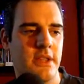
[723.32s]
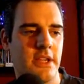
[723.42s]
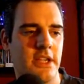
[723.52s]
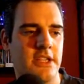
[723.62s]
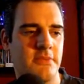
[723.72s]

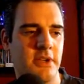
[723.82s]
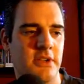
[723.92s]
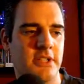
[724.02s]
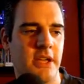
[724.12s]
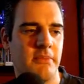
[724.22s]
think need to be
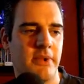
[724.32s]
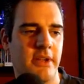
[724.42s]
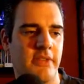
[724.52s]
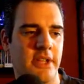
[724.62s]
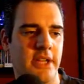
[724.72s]
looked at, but
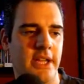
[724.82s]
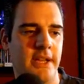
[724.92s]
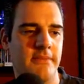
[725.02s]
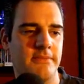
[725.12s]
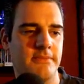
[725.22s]
other than
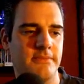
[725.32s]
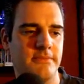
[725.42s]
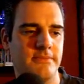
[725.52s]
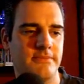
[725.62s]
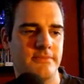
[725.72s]
that,
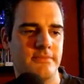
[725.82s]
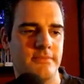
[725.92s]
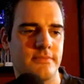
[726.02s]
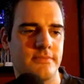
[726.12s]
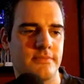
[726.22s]

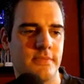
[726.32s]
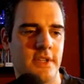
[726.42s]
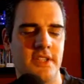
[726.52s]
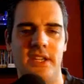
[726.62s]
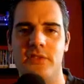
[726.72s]

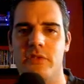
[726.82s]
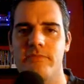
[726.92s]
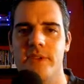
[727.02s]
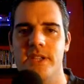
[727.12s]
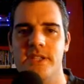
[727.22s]
say
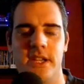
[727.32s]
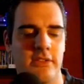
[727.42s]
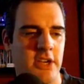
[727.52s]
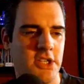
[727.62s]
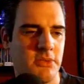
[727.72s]
mid
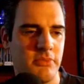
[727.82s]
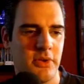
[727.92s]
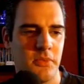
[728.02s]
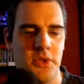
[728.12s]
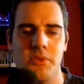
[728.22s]
acceleration
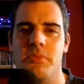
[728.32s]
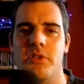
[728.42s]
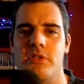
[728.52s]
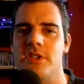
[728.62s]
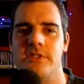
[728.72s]
point when you're
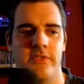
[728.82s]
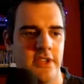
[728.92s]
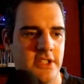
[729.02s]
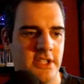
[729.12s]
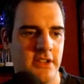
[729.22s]

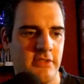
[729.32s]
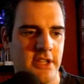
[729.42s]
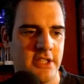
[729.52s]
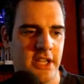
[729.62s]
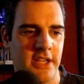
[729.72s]
progressively
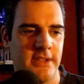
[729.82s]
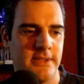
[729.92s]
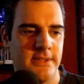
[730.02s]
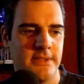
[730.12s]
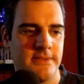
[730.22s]
accelerating,
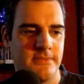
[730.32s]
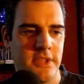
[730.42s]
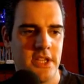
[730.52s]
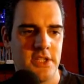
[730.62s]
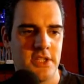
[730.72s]

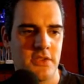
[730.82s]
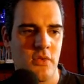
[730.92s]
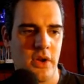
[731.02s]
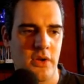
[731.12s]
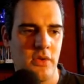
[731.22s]
the engine's
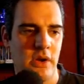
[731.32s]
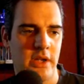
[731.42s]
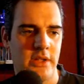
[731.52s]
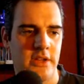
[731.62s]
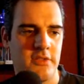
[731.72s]
quite quiet
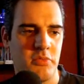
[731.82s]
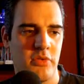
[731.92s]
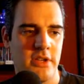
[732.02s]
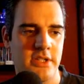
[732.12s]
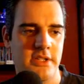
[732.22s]
at those
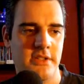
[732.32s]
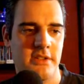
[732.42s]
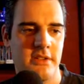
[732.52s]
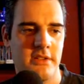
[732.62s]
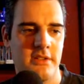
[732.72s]
points.
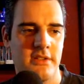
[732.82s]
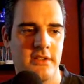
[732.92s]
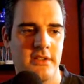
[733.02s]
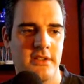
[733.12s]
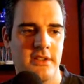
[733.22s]

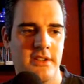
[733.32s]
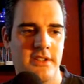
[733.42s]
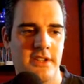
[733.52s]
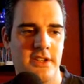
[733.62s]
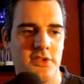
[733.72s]

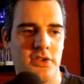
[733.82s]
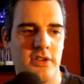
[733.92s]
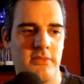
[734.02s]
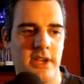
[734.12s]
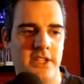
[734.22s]
So
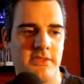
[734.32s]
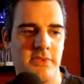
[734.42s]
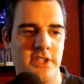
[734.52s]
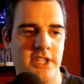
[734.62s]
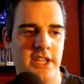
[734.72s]
trying to
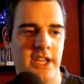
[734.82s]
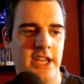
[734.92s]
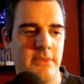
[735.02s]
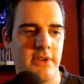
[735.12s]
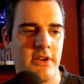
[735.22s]
maximise it again,
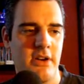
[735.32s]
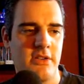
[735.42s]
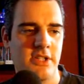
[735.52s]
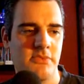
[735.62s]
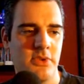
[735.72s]
keep the
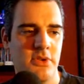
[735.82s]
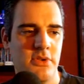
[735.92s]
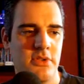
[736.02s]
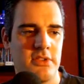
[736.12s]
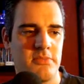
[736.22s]
car as
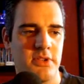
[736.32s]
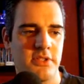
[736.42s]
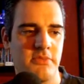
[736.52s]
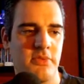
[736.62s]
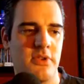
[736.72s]
smooth as
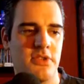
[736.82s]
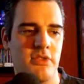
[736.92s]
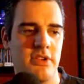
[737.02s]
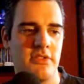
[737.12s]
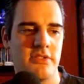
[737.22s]
possible. I
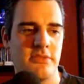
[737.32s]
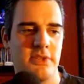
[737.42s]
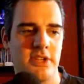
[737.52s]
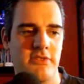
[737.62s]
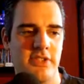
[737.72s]
try not to
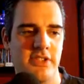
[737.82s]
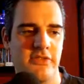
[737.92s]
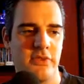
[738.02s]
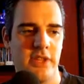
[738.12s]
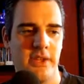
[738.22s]
be
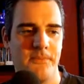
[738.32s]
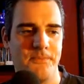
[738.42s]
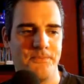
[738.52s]
aggressive with it.